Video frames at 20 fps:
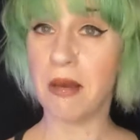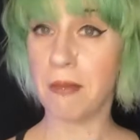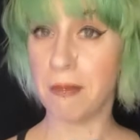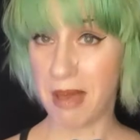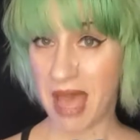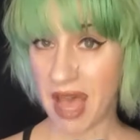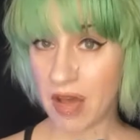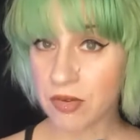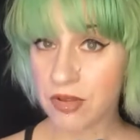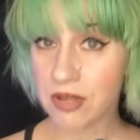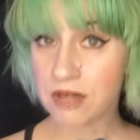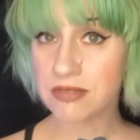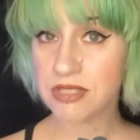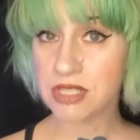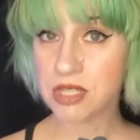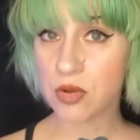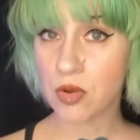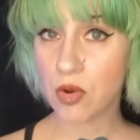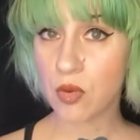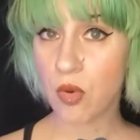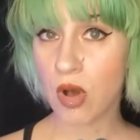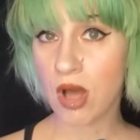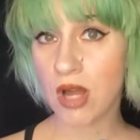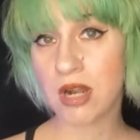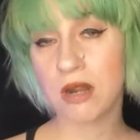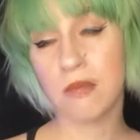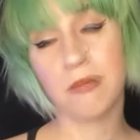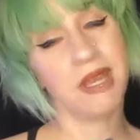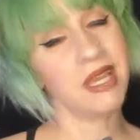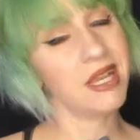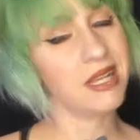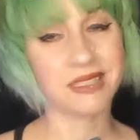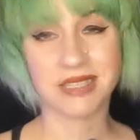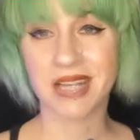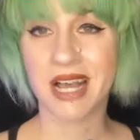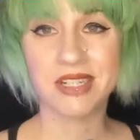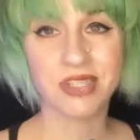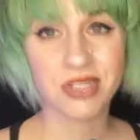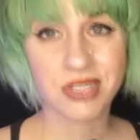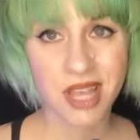amount of soda water because
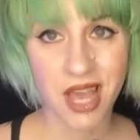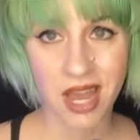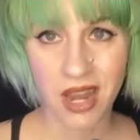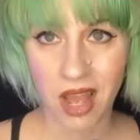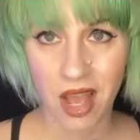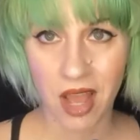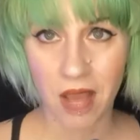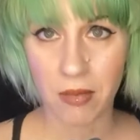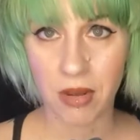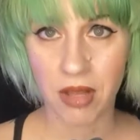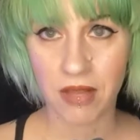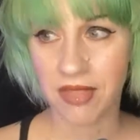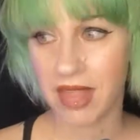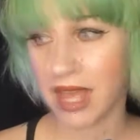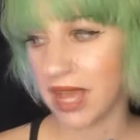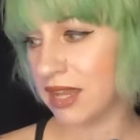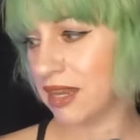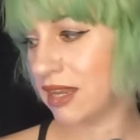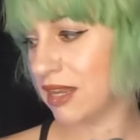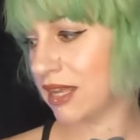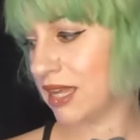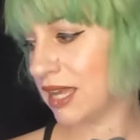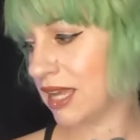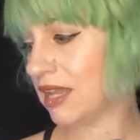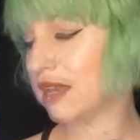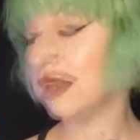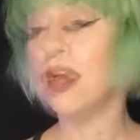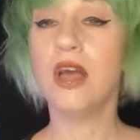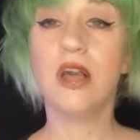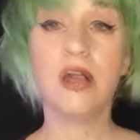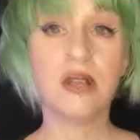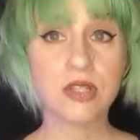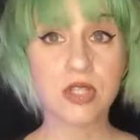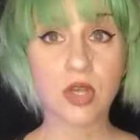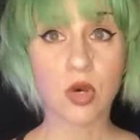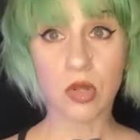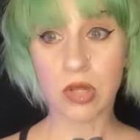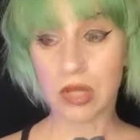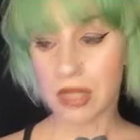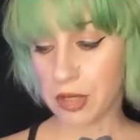I just kind of eyeballed that. And again,
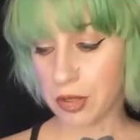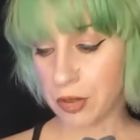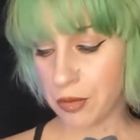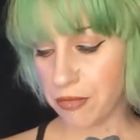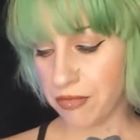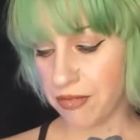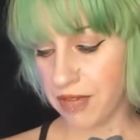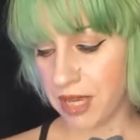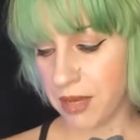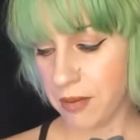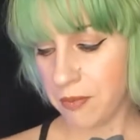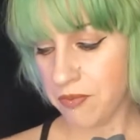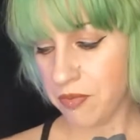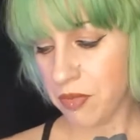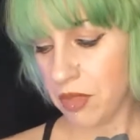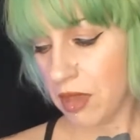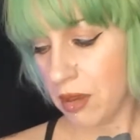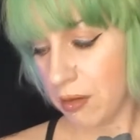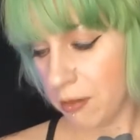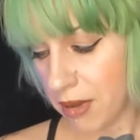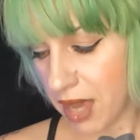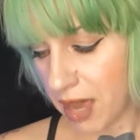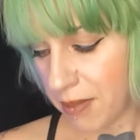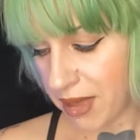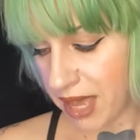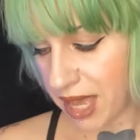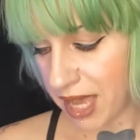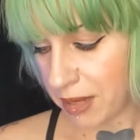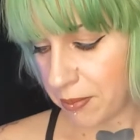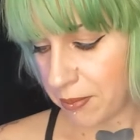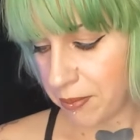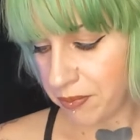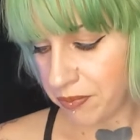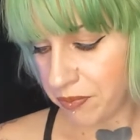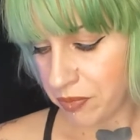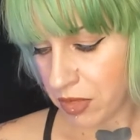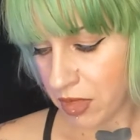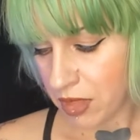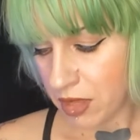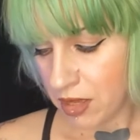totally goofy. My bad.
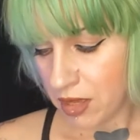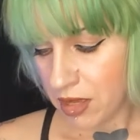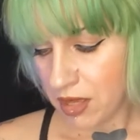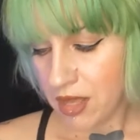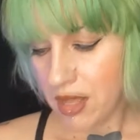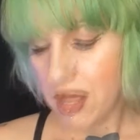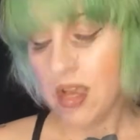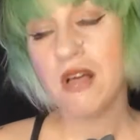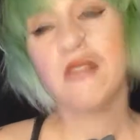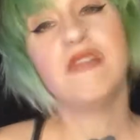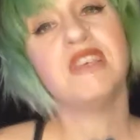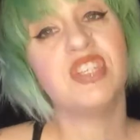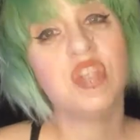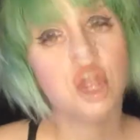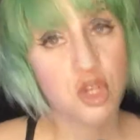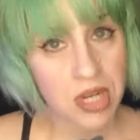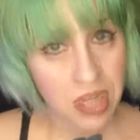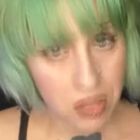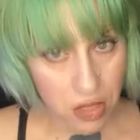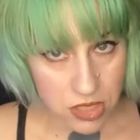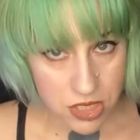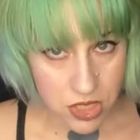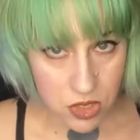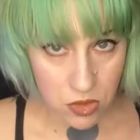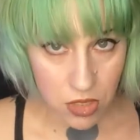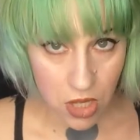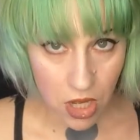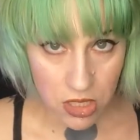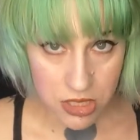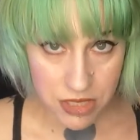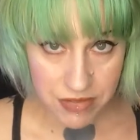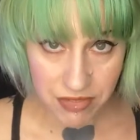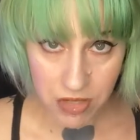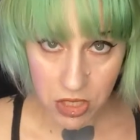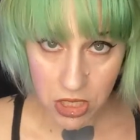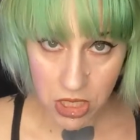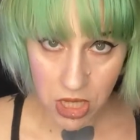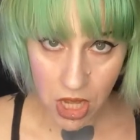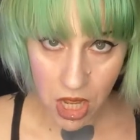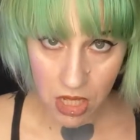This drink also calls for
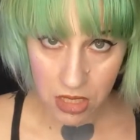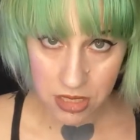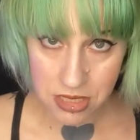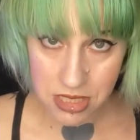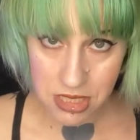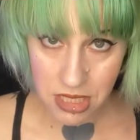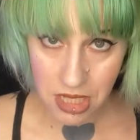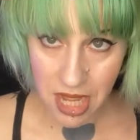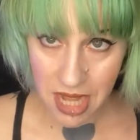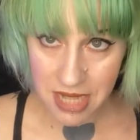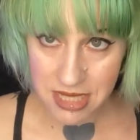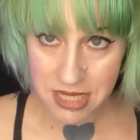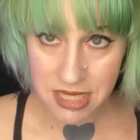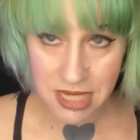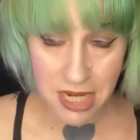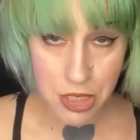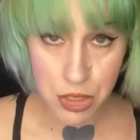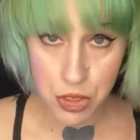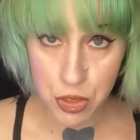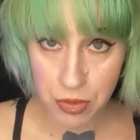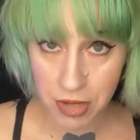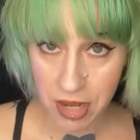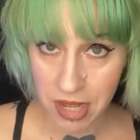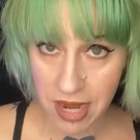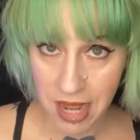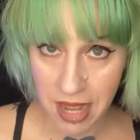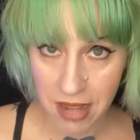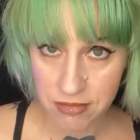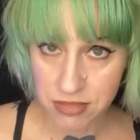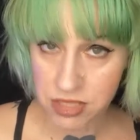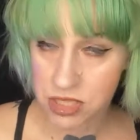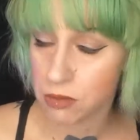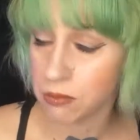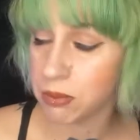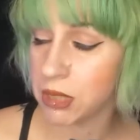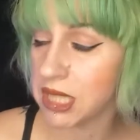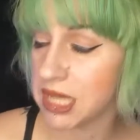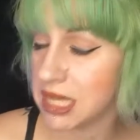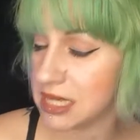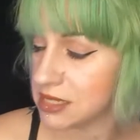a Collins glass that I do not have. So
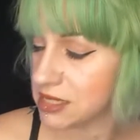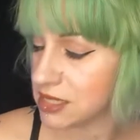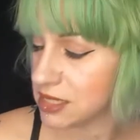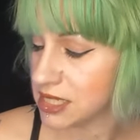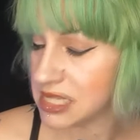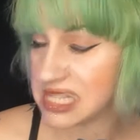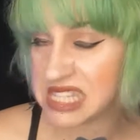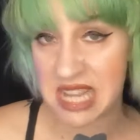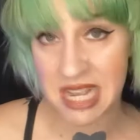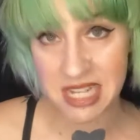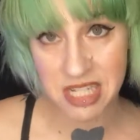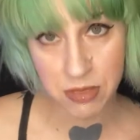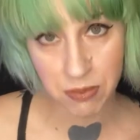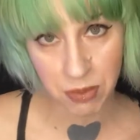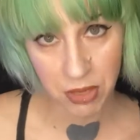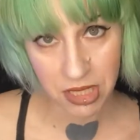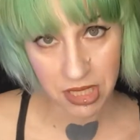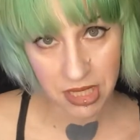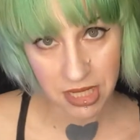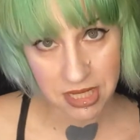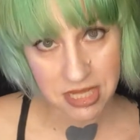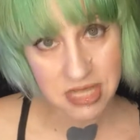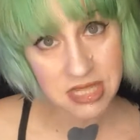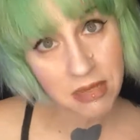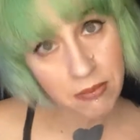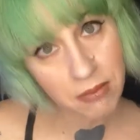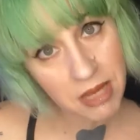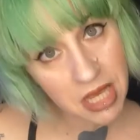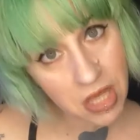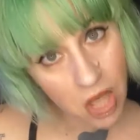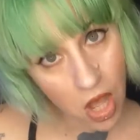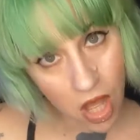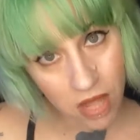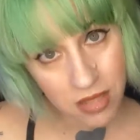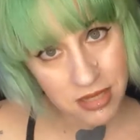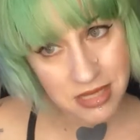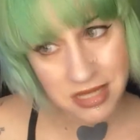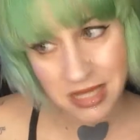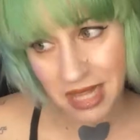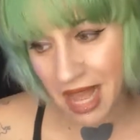please, desperately, send me
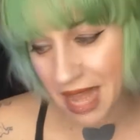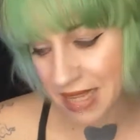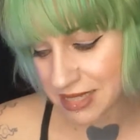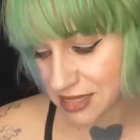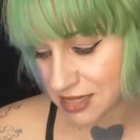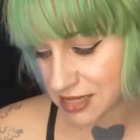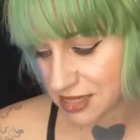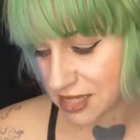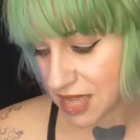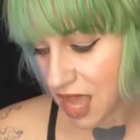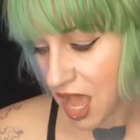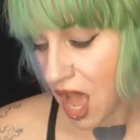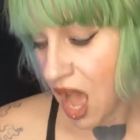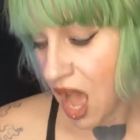Collins glasses.